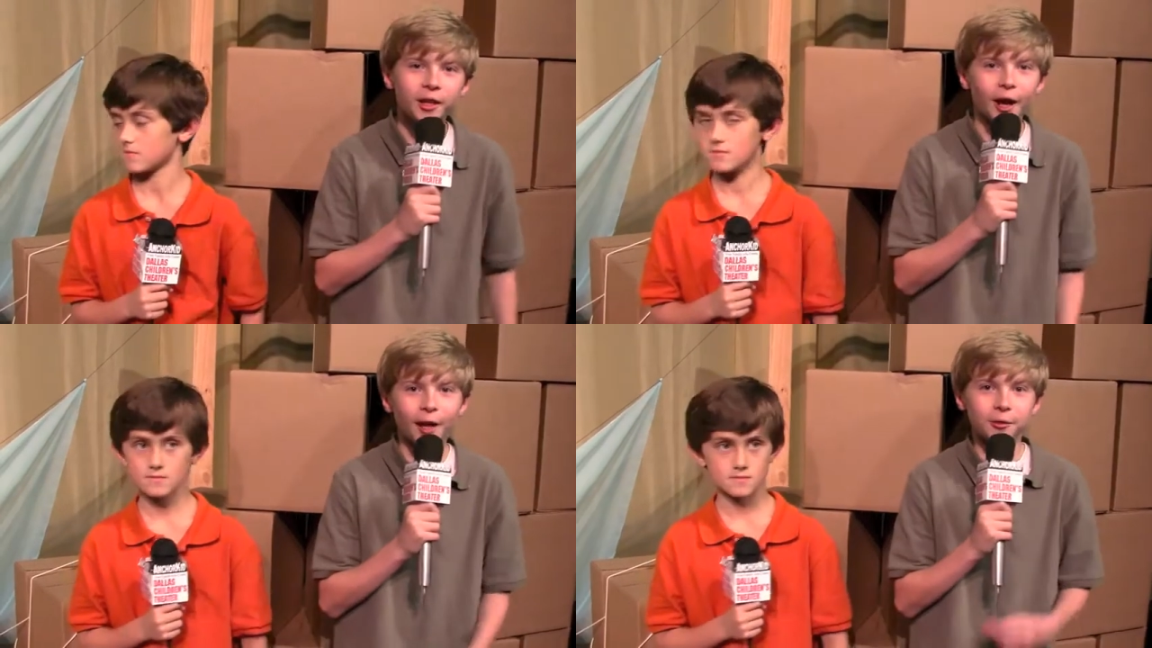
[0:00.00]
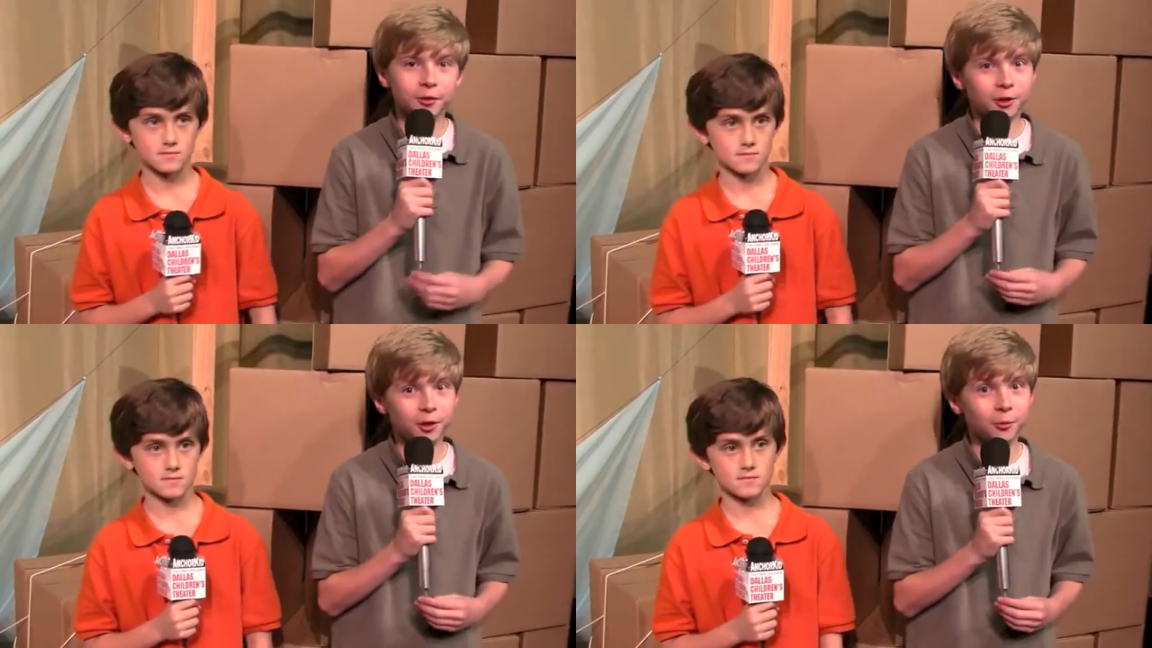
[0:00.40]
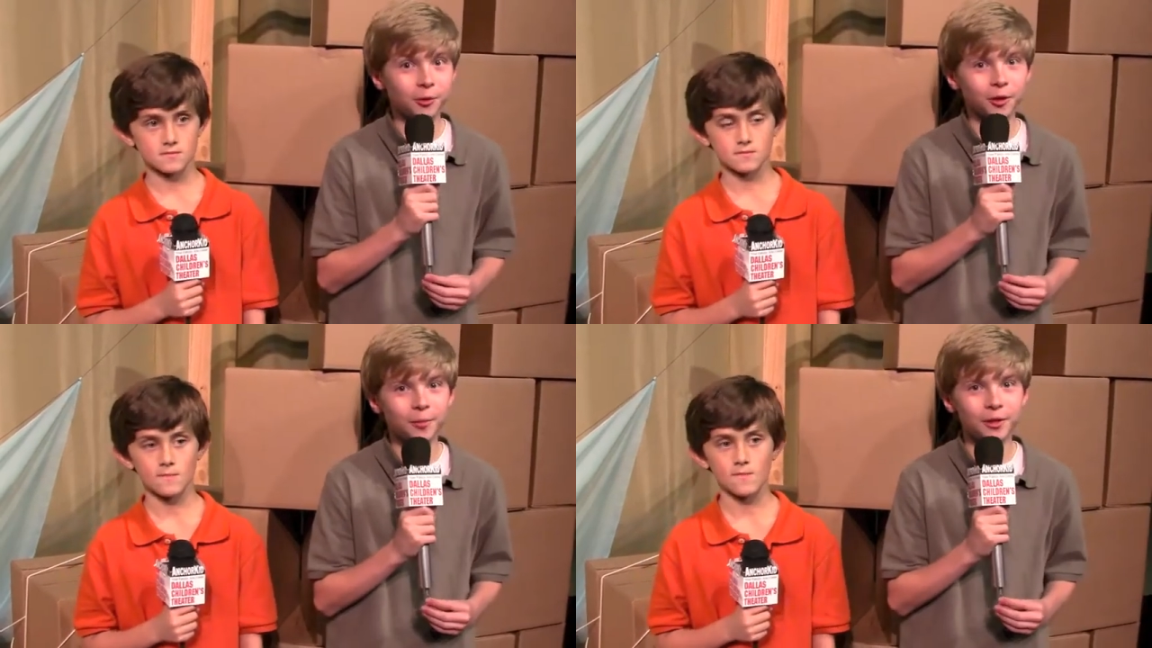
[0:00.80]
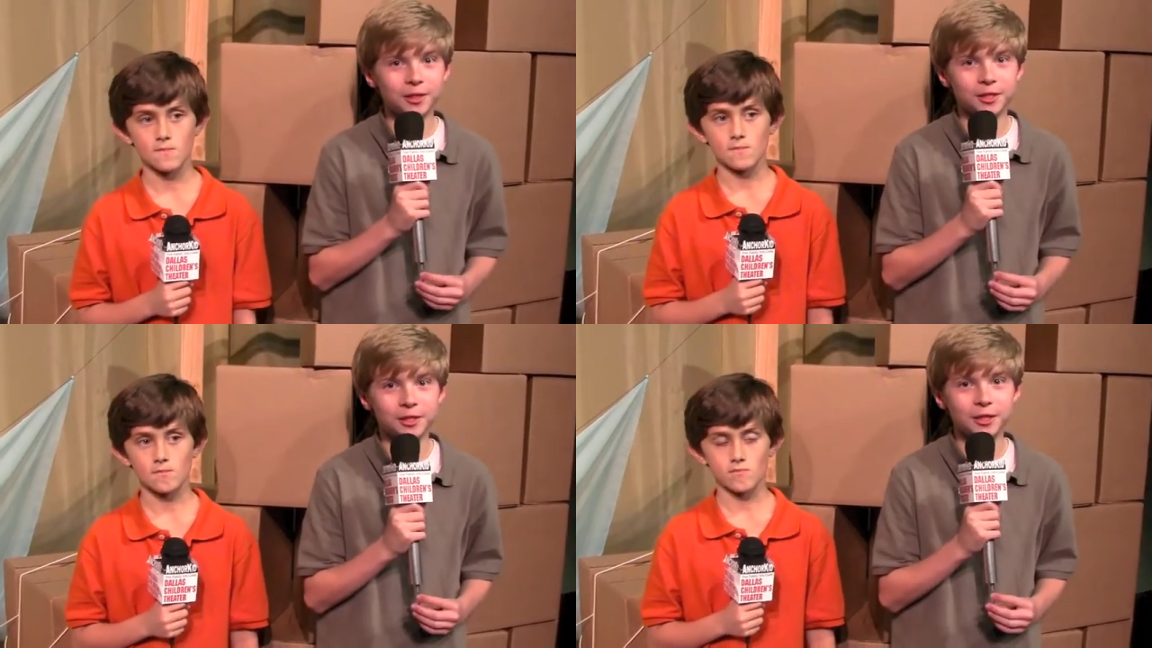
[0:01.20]
Speaker 1: I don't think you want to
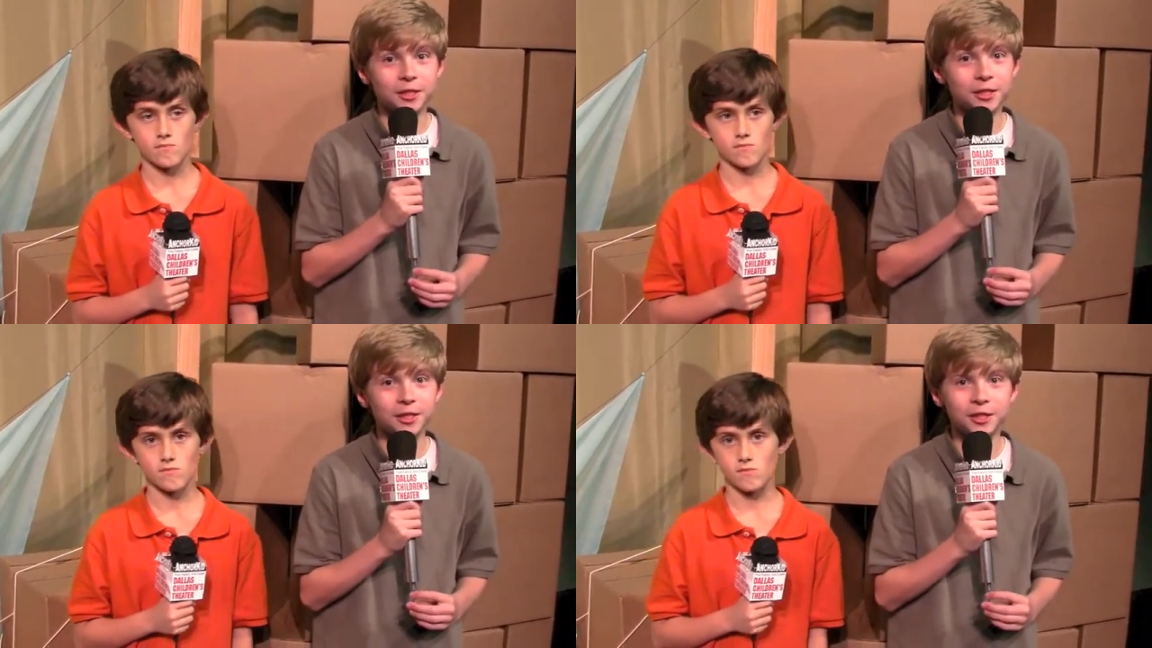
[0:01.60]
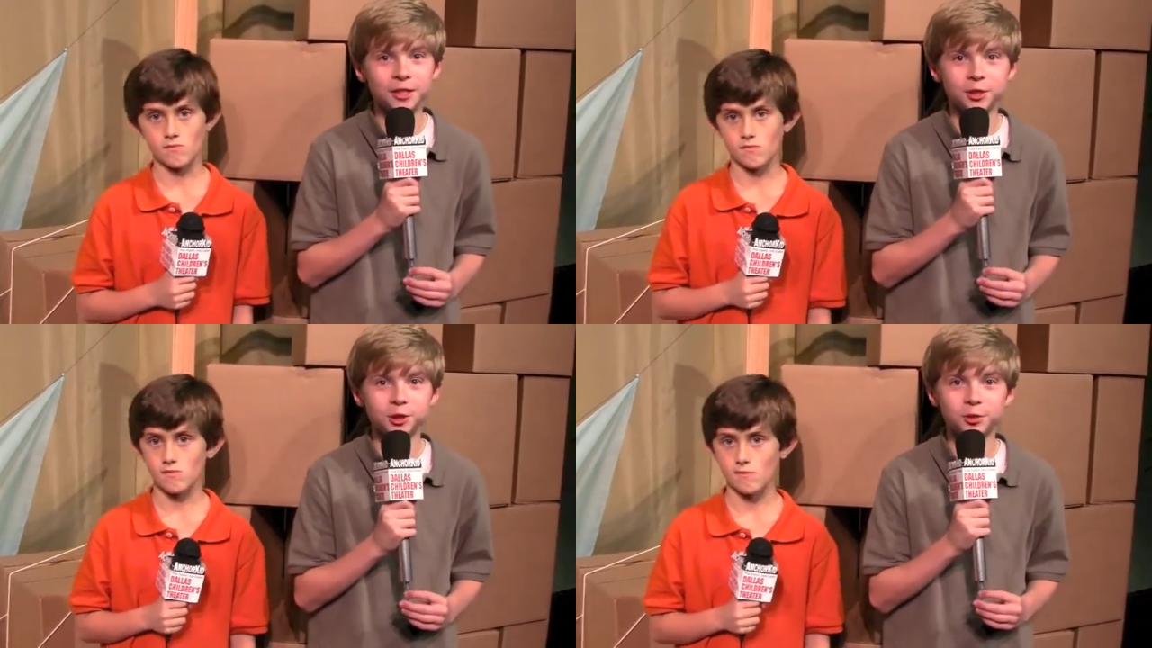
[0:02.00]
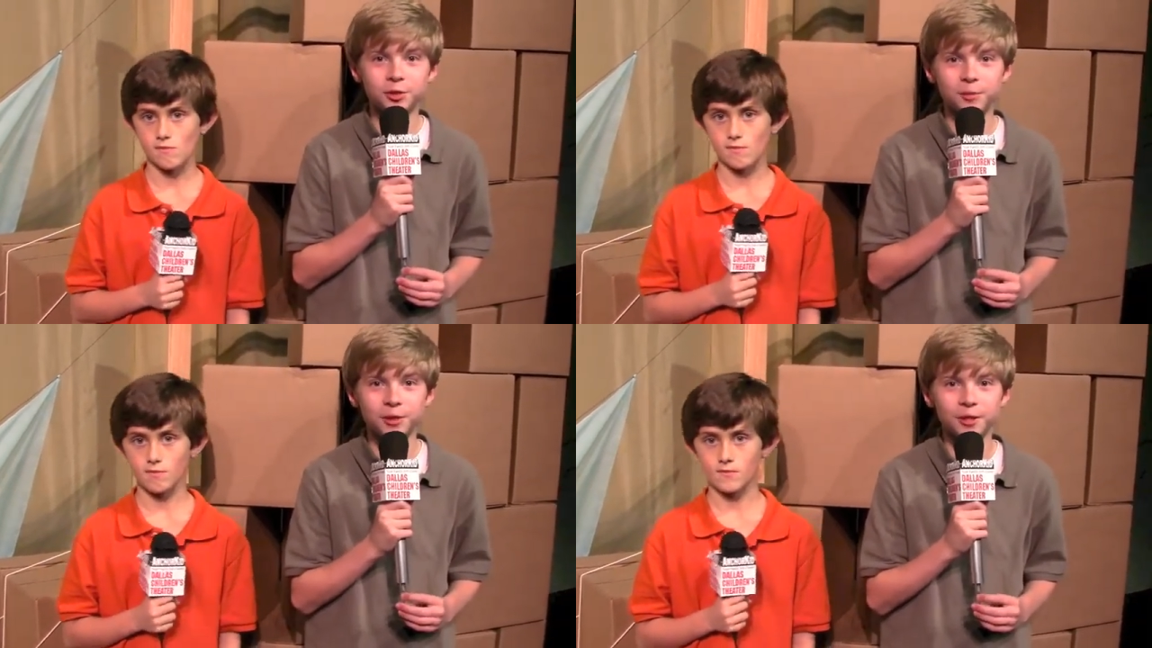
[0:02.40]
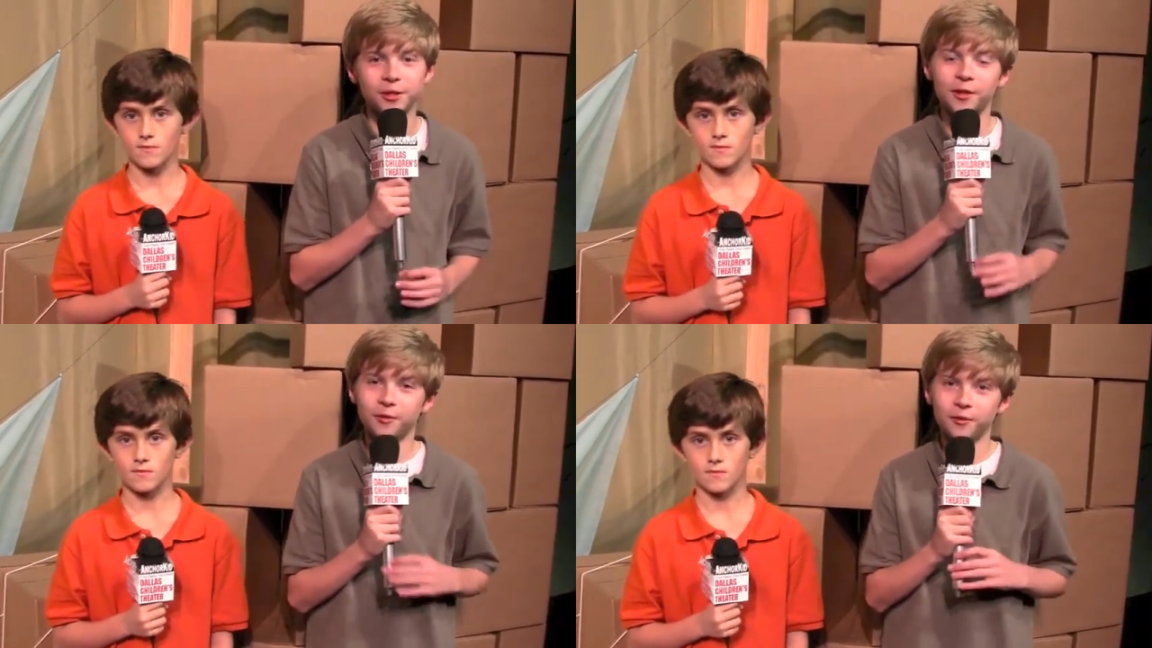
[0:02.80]
miss DCT's Junie B.